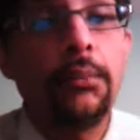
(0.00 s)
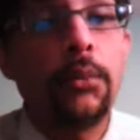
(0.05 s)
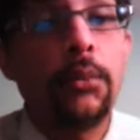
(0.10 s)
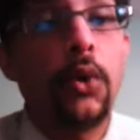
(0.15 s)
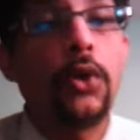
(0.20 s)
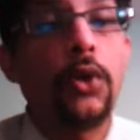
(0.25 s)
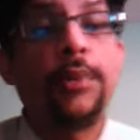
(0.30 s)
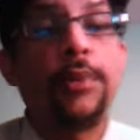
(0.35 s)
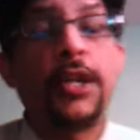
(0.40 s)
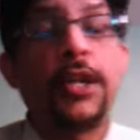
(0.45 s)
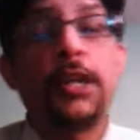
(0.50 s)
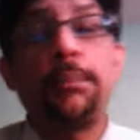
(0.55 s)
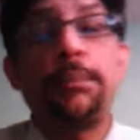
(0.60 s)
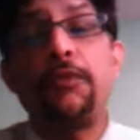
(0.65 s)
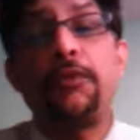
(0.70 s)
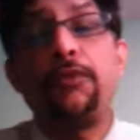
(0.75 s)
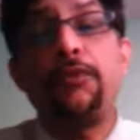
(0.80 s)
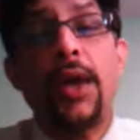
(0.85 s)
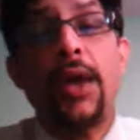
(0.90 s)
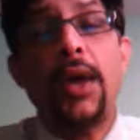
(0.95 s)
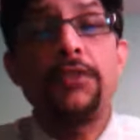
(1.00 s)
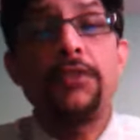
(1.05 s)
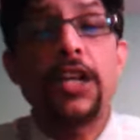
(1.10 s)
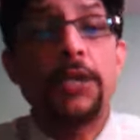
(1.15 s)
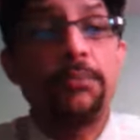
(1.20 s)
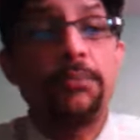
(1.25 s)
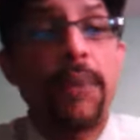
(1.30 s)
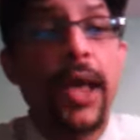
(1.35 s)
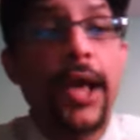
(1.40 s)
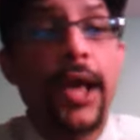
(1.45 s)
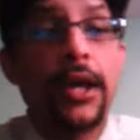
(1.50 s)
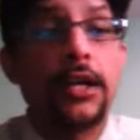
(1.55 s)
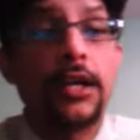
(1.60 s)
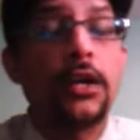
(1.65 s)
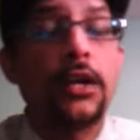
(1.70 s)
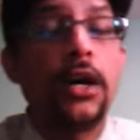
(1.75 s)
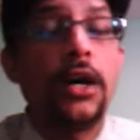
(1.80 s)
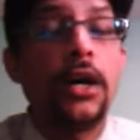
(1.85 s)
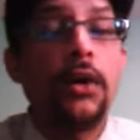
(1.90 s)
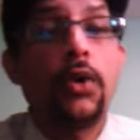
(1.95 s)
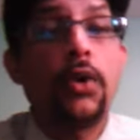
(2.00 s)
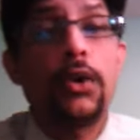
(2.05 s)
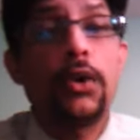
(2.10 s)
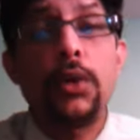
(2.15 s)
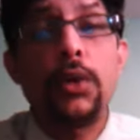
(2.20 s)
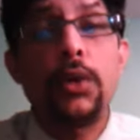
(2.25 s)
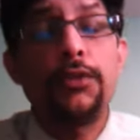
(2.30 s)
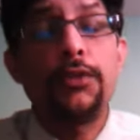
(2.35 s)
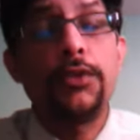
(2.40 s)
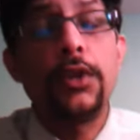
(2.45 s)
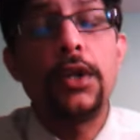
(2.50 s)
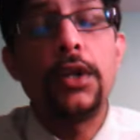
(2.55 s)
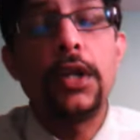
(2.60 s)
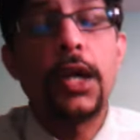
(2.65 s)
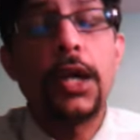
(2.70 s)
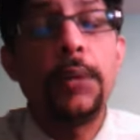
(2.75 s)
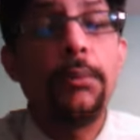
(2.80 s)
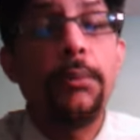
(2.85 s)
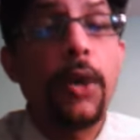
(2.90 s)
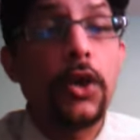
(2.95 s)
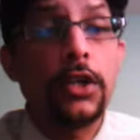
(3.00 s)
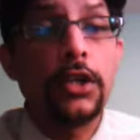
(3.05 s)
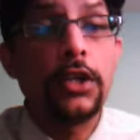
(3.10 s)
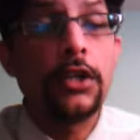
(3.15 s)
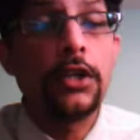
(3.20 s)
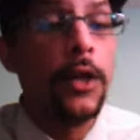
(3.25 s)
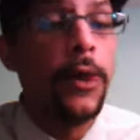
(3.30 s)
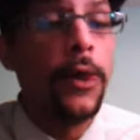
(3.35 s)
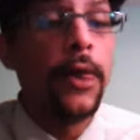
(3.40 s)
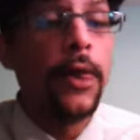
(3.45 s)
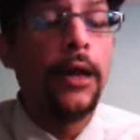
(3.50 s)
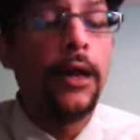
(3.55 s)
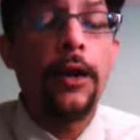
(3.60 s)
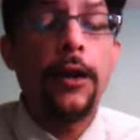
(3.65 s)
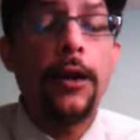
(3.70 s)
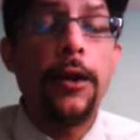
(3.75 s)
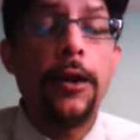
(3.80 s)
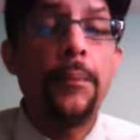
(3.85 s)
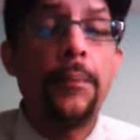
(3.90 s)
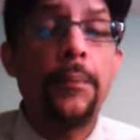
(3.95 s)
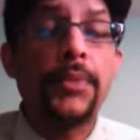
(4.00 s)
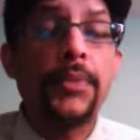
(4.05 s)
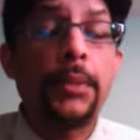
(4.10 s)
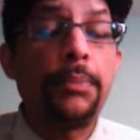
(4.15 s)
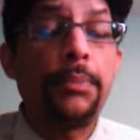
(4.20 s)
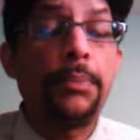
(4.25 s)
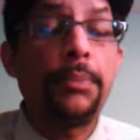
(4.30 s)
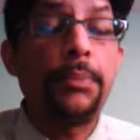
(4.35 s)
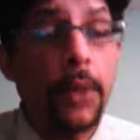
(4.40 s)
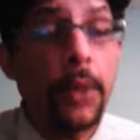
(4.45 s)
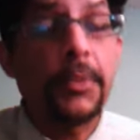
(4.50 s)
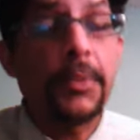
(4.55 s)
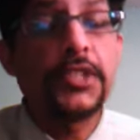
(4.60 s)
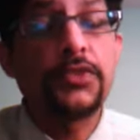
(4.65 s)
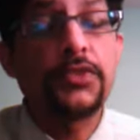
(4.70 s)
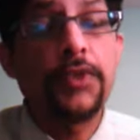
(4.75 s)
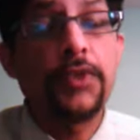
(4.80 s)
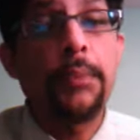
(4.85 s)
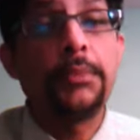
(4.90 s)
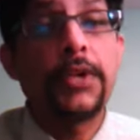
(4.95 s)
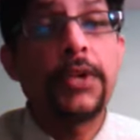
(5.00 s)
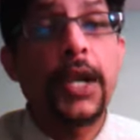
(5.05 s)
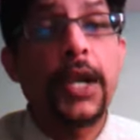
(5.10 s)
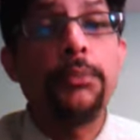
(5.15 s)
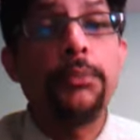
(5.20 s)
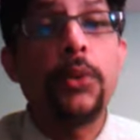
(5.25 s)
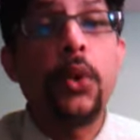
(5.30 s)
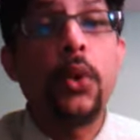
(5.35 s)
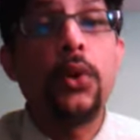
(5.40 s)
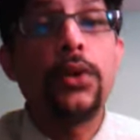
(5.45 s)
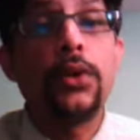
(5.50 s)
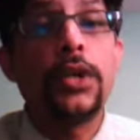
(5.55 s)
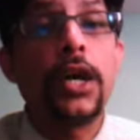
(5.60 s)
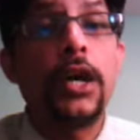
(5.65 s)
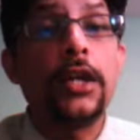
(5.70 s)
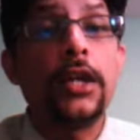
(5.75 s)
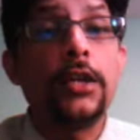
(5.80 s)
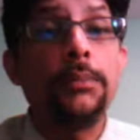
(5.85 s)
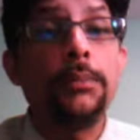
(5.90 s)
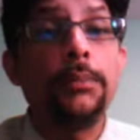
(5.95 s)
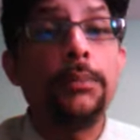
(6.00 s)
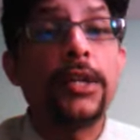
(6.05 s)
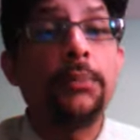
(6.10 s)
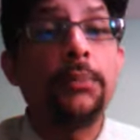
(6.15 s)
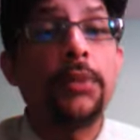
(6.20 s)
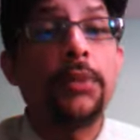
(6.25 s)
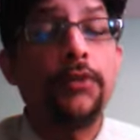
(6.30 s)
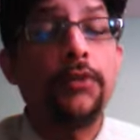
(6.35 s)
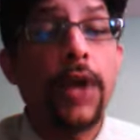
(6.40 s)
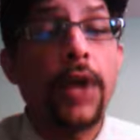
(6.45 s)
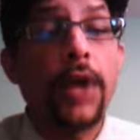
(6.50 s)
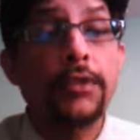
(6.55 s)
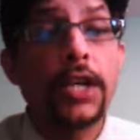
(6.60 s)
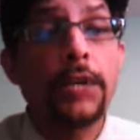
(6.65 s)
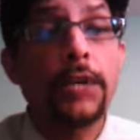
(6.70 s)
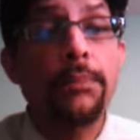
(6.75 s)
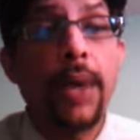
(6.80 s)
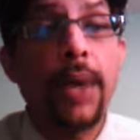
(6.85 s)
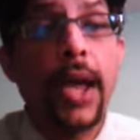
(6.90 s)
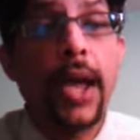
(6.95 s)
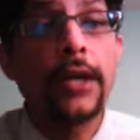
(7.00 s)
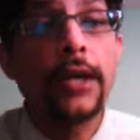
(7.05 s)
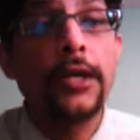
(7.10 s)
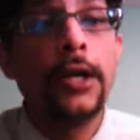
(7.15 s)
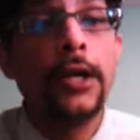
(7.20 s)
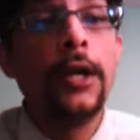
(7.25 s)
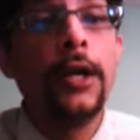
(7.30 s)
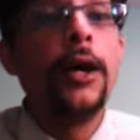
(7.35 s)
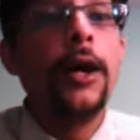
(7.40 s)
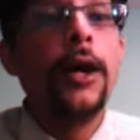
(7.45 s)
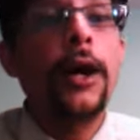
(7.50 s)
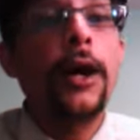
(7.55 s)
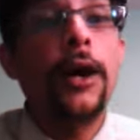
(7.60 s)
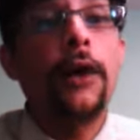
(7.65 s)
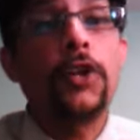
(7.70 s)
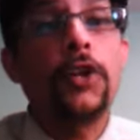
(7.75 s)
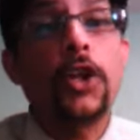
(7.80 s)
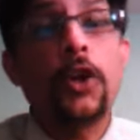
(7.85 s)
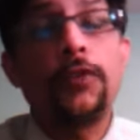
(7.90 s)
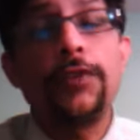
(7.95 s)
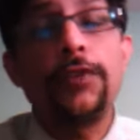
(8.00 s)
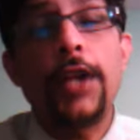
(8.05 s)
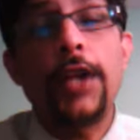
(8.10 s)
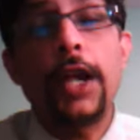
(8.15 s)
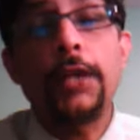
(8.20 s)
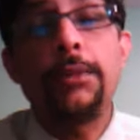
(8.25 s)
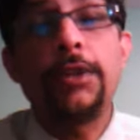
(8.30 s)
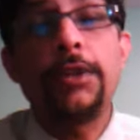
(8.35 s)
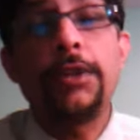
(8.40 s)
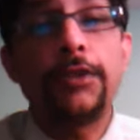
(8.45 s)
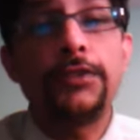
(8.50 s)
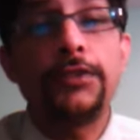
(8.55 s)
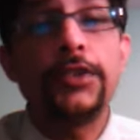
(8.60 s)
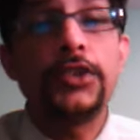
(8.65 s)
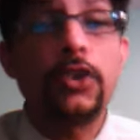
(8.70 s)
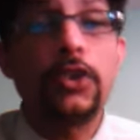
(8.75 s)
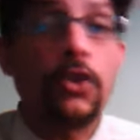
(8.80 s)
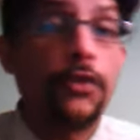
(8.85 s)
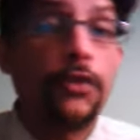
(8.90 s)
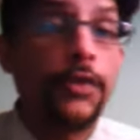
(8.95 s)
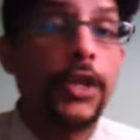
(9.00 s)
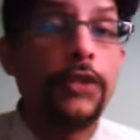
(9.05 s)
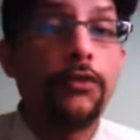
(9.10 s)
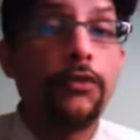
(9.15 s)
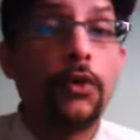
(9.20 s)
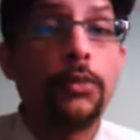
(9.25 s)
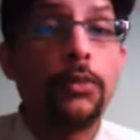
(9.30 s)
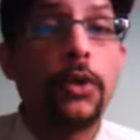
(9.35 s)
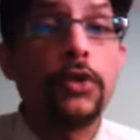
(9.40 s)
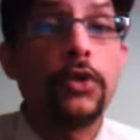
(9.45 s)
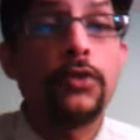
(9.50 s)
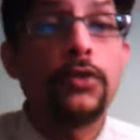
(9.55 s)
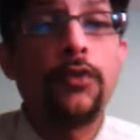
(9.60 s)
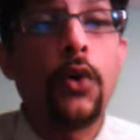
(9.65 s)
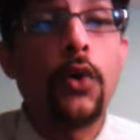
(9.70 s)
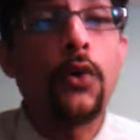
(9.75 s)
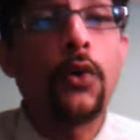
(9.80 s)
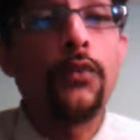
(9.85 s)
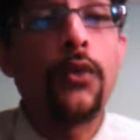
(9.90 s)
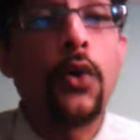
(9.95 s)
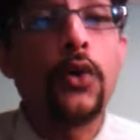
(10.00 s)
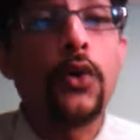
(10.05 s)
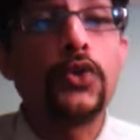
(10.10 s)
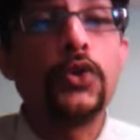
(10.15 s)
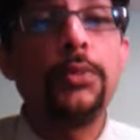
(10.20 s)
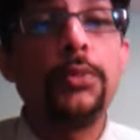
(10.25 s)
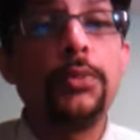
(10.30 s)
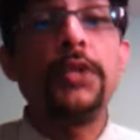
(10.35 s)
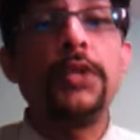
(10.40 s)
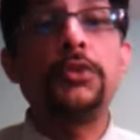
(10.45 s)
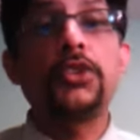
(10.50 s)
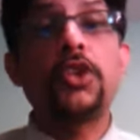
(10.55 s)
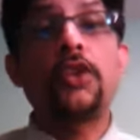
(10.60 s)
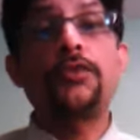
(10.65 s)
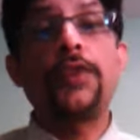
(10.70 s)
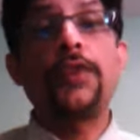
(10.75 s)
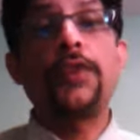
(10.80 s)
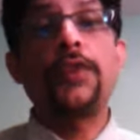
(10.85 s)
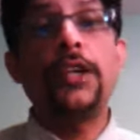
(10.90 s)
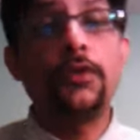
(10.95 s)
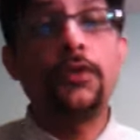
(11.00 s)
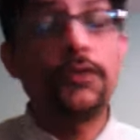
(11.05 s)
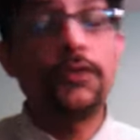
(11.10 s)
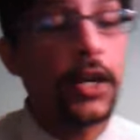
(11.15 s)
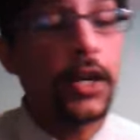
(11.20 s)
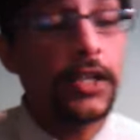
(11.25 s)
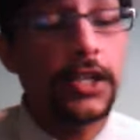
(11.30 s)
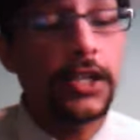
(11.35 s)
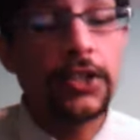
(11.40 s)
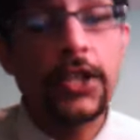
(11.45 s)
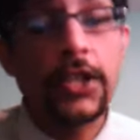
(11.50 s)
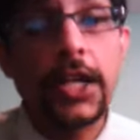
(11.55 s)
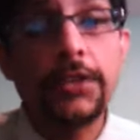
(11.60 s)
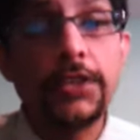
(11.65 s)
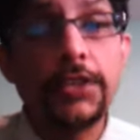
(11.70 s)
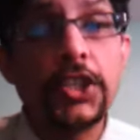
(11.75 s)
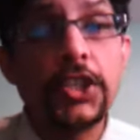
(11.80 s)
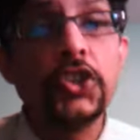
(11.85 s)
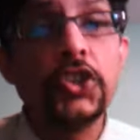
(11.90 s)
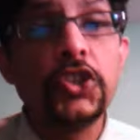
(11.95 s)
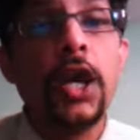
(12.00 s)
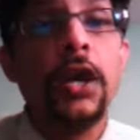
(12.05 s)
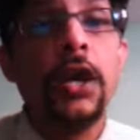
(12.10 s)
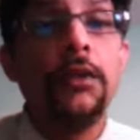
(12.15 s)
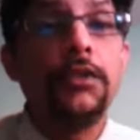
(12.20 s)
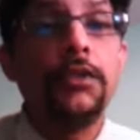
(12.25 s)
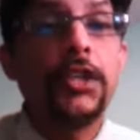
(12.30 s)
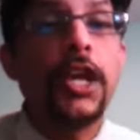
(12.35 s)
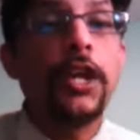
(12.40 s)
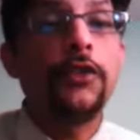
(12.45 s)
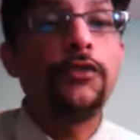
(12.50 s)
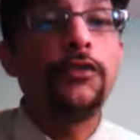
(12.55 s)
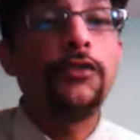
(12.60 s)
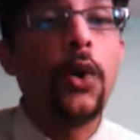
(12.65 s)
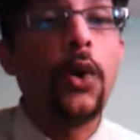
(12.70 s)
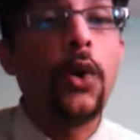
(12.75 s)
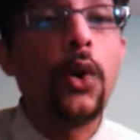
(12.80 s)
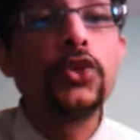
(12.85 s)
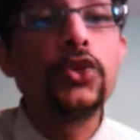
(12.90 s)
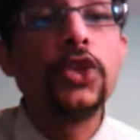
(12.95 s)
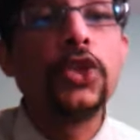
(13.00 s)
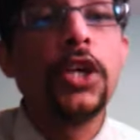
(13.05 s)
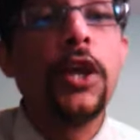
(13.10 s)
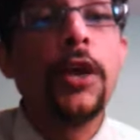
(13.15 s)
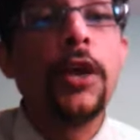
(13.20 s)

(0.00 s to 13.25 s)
Bolt picked up a 5-wicket bag. What a wonderful bowling performance from Trent Bolt. He picked up a 5-wicket bag. Vernon Philander went 57 of 84 balls with 4 fours. Duminy was out for 80 of 98 deliveries with 8 fours.